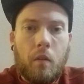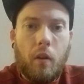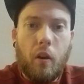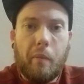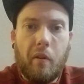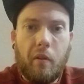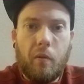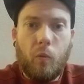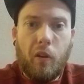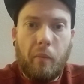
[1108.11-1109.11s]
I hope you're
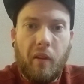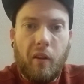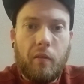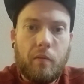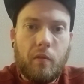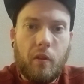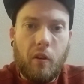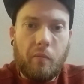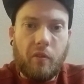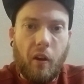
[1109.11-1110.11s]
doing well, man, and
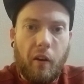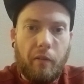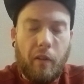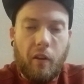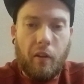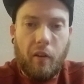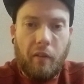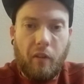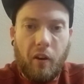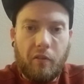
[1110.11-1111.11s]
I'm sorry for the hell that I've
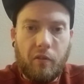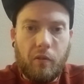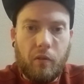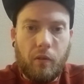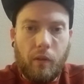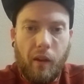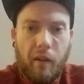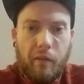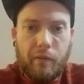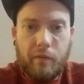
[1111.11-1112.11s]
caused you in your
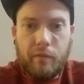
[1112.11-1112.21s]
life.